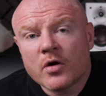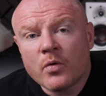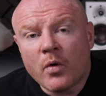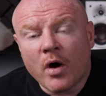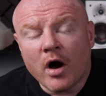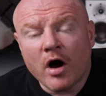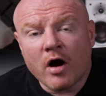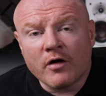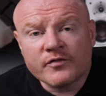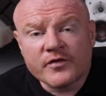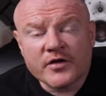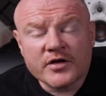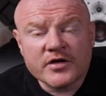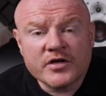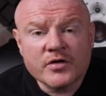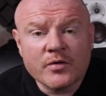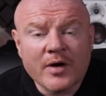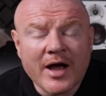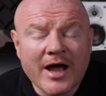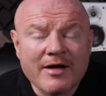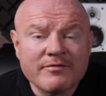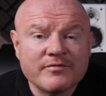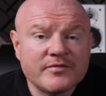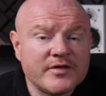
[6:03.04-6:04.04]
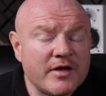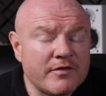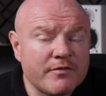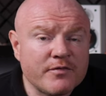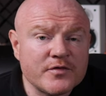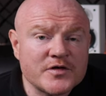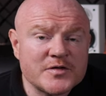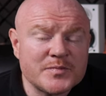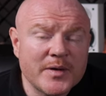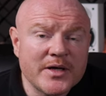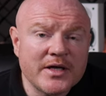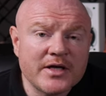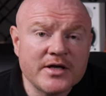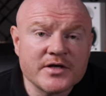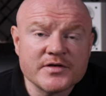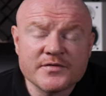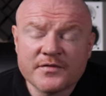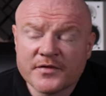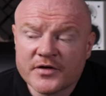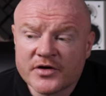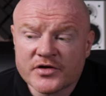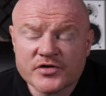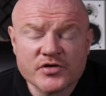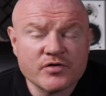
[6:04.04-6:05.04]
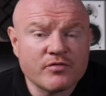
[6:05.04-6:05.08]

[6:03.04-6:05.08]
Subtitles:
quite often you'll have different speakers for your